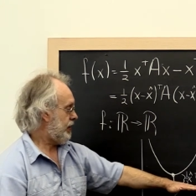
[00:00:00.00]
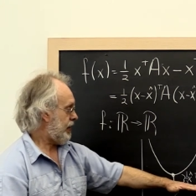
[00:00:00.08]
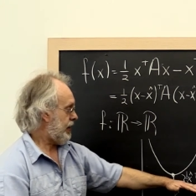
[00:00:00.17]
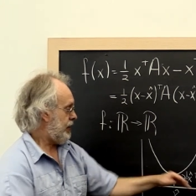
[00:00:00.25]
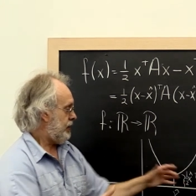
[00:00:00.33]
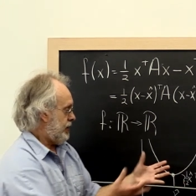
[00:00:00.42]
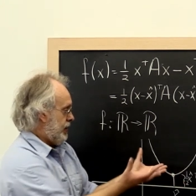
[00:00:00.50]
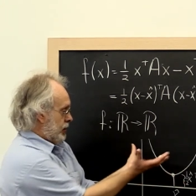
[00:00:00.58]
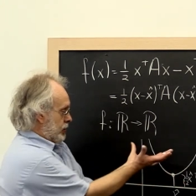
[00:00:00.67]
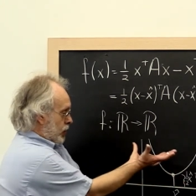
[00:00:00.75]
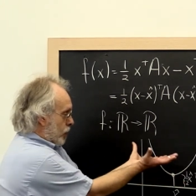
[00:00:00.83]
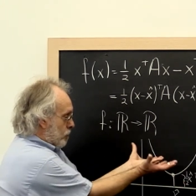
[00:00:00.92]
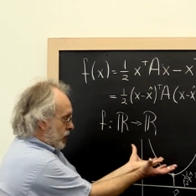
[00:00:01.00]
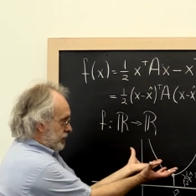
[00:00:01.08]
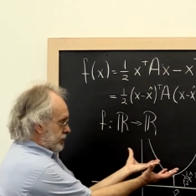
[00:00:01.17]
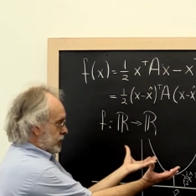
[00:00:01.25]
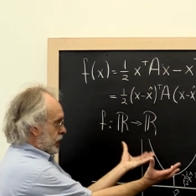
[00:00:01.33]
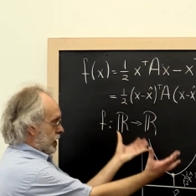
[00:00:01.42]
and then above
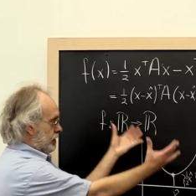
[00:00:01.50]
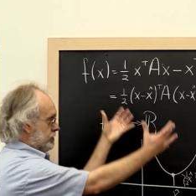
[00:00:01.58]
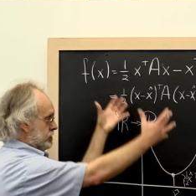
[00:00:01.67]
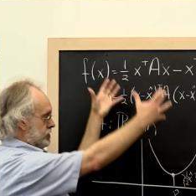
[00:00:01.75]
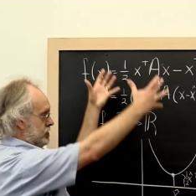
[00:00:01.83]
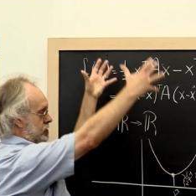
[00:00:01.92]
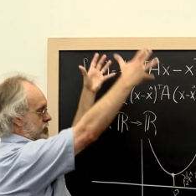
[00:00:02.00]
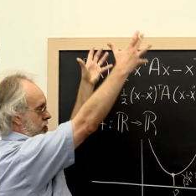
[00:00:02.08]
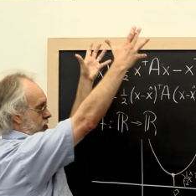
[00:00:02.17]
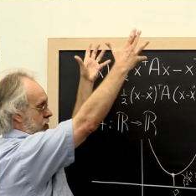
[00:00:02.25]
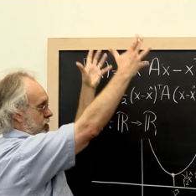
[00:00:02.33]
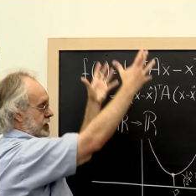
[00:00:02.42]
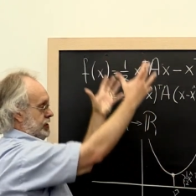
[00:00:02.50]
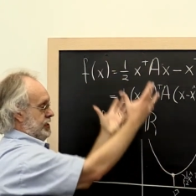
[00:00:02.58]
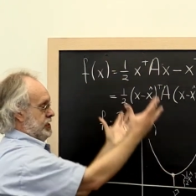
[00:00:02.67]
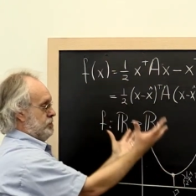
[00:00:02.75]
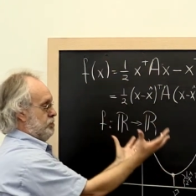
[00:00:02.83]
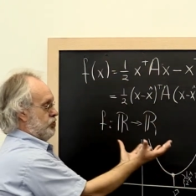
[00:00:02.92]
it hovers
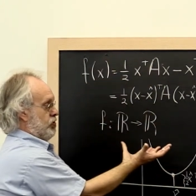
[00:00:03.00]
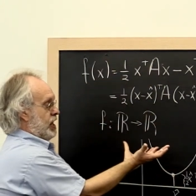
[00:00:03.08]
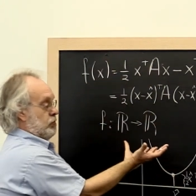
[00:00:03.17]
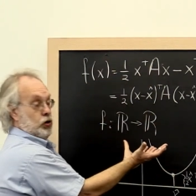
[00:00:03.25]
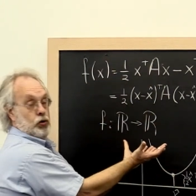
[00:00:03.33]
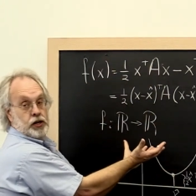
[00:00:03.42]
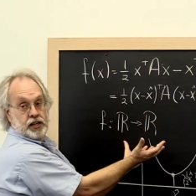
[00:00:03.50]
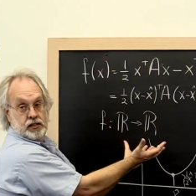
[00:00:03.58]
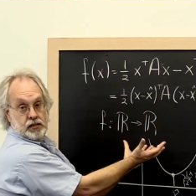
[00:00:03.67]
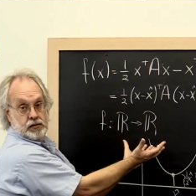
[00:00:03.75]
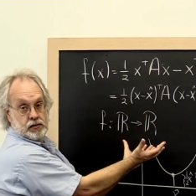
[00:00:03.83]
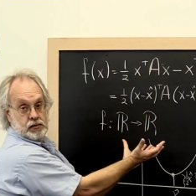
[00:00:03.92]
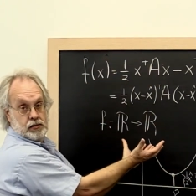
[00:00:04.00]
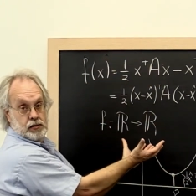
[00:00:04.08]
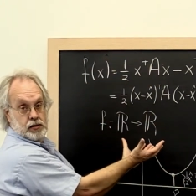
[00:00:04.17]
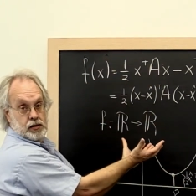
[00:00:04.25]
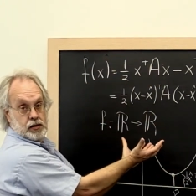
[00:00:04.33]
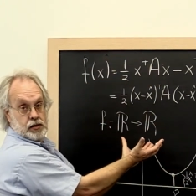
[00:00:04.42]
this paraboloid
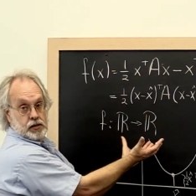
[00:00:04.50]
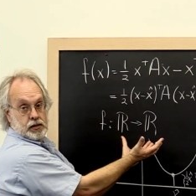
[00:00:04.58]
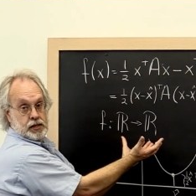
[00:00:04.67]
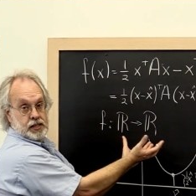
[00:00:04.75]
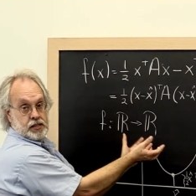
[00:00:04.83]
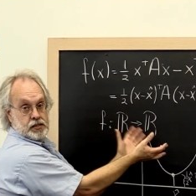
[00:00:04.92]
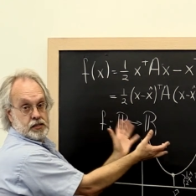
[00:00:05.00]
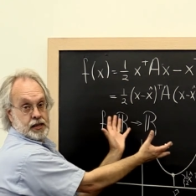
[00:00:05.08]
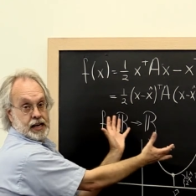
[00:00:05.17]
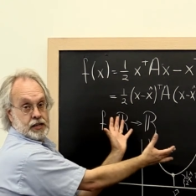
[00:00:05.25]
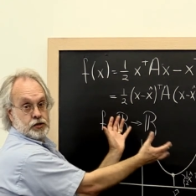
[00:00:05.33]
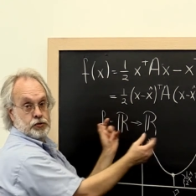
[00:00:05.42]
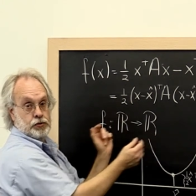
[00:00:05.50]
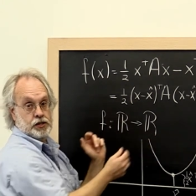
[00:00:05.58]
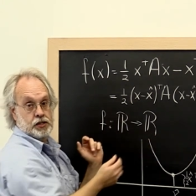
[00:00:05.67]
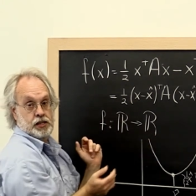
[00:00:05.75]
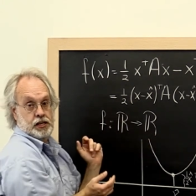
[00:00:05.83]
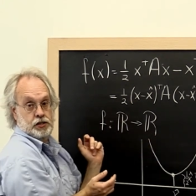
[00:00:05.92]
that is the natural
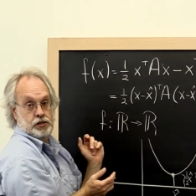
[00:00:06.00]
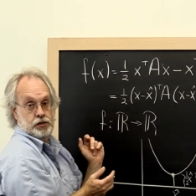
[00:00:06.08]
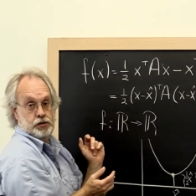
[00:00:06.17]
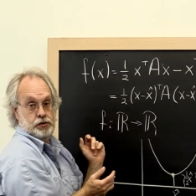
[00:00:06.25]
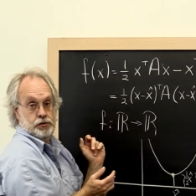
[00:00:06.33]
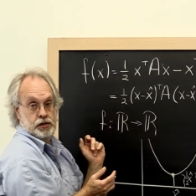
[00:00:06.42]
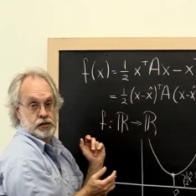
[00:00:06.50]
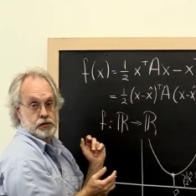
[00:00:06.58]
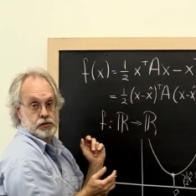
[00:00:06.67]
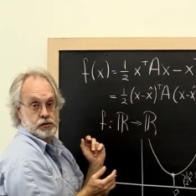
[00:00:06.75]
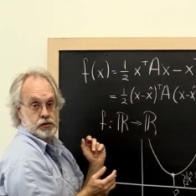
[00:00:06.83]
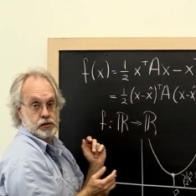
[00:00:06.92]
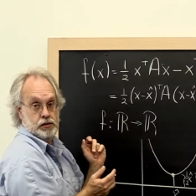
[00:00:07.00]
extension to this.